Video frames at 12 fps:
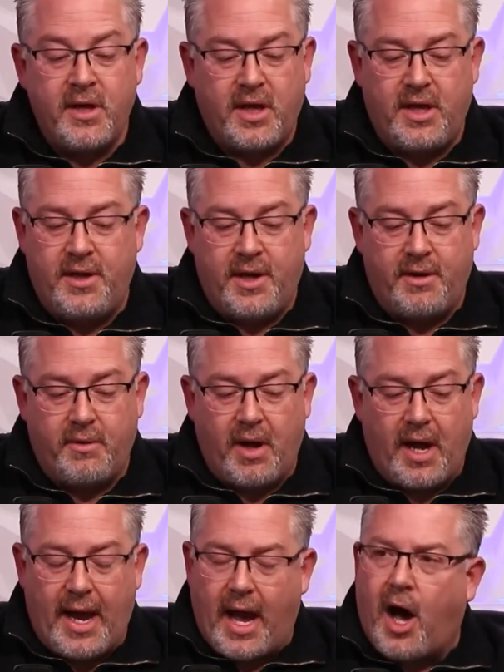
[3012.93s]
You know,
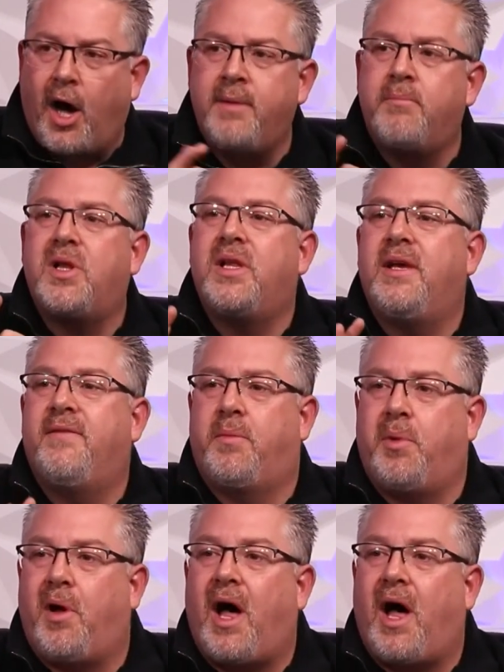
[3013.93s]
unbelievable.